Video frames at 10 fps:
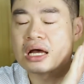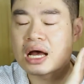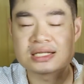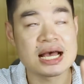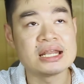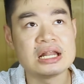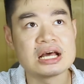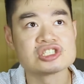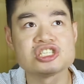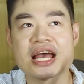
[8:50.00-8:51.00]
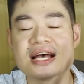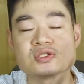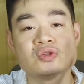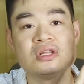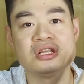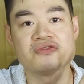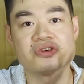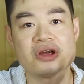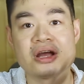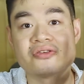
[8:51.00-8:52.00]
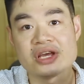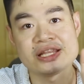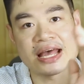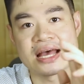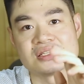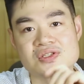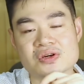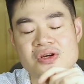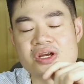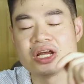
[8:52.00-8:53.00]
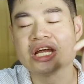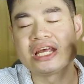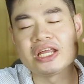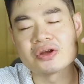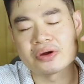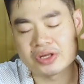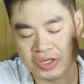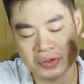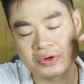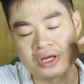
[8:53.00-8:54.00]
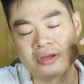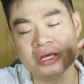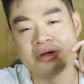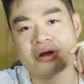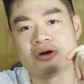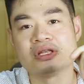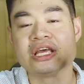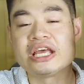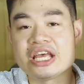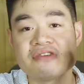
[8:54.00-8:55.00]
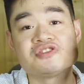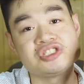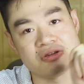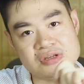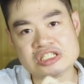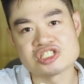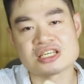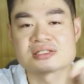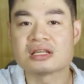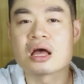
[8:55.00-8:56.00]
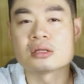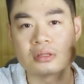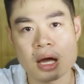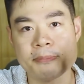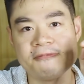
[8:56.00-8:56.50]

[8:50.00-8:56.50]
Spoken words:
sana lang she has to deliver a great answer in her Q&A round if she reaches top